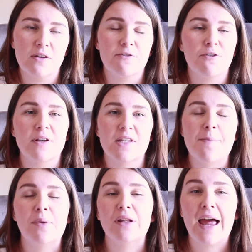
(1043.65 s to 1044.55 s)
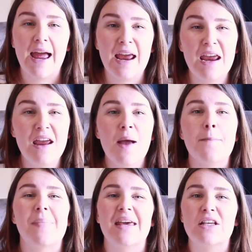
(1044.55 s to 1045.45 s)
For example, A
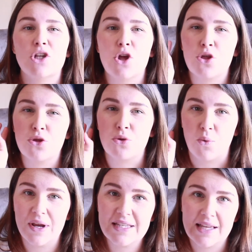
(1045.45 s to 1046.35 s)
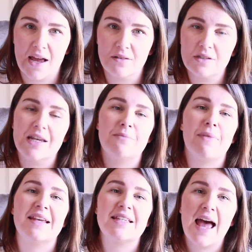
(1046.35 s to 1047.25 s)
makes 3 sounds. It
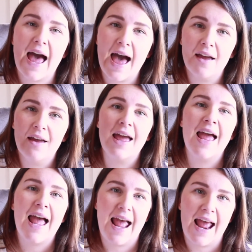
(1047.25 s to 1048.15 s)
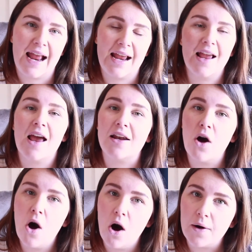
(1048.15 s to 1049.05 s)
makes A, and
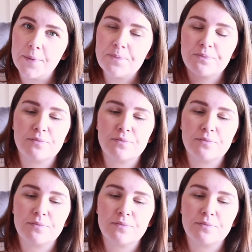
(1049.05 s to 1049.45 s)
O.